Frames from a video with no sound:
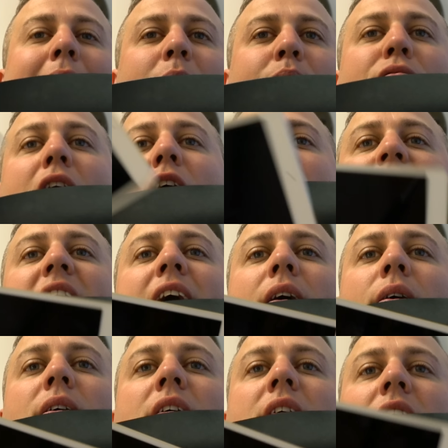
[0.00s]
Pro
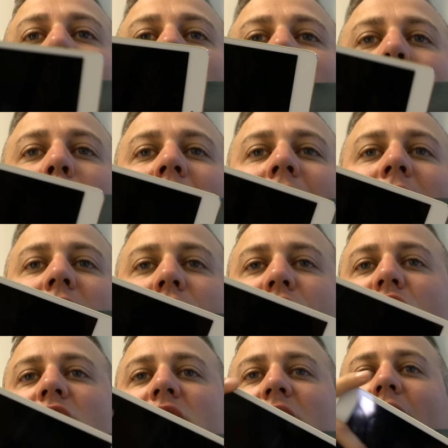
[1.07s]
now, and you
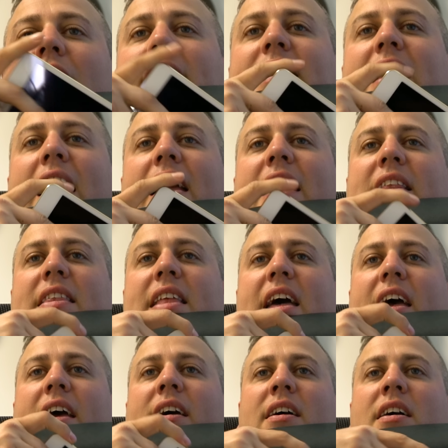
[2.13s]
just slide that in
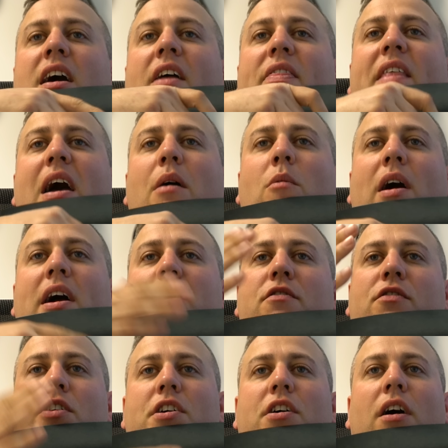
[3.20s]
there. And that way, you've
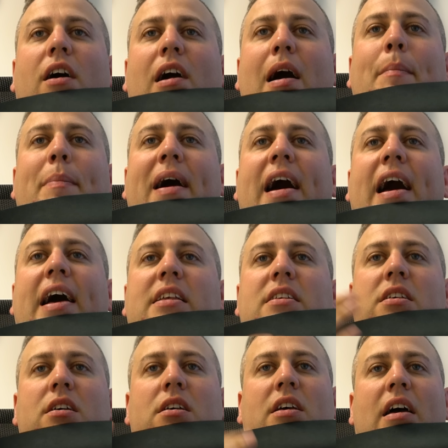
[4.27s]
got your iPad
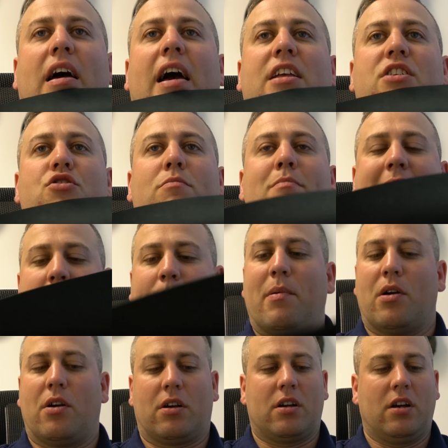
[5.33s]
and your
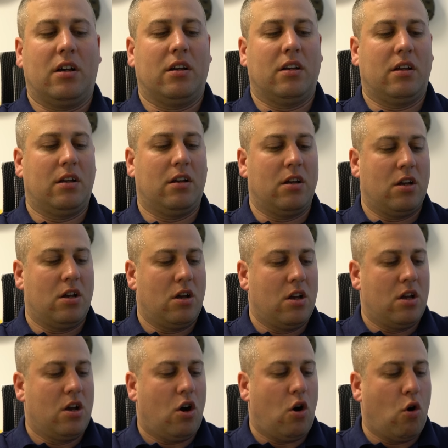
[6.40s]
MacBook
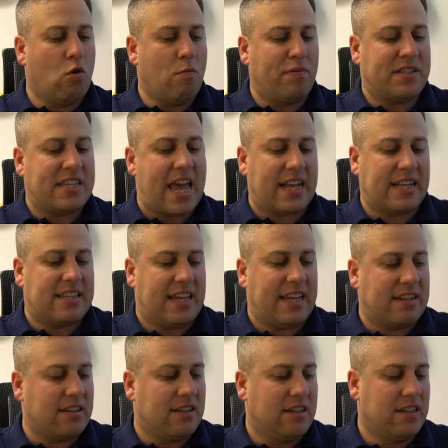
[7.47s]
all
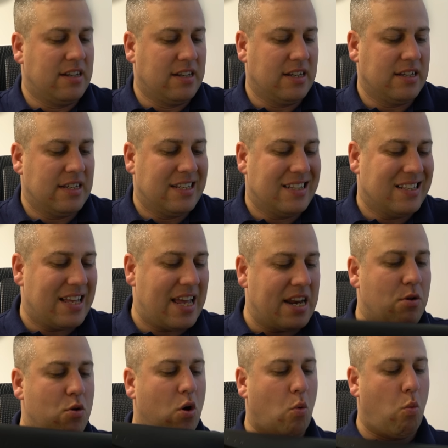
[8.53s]
protected
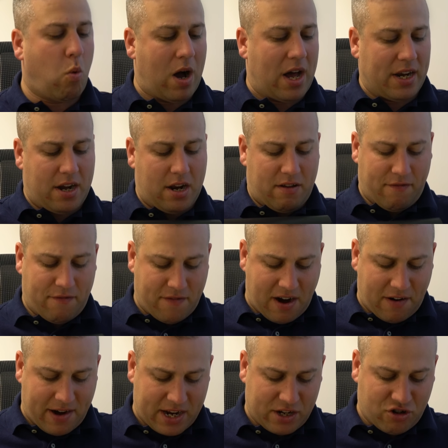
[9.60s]
in one
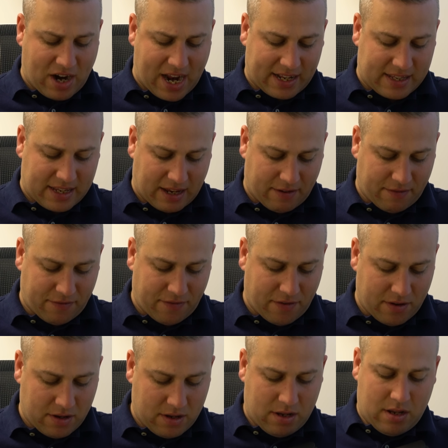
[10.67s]
very attractive,
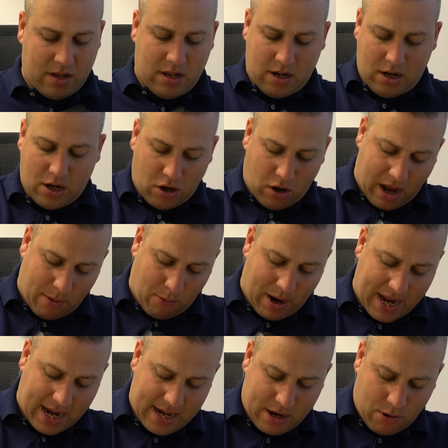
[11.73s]

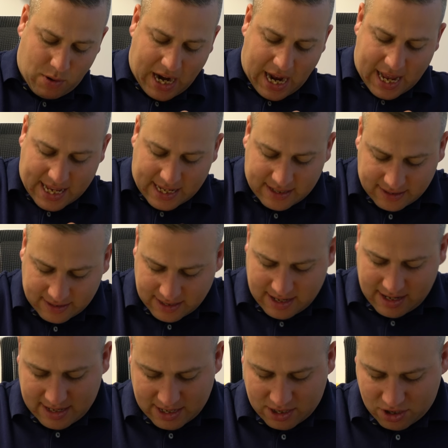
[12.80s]
lightweight little case.
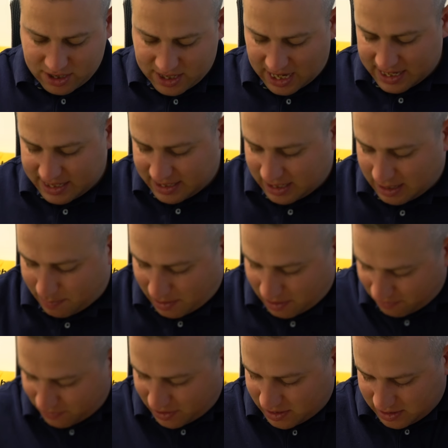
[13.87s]
Let's just get this clip
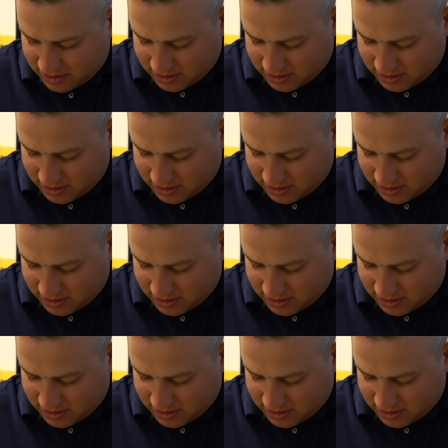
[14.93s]
over.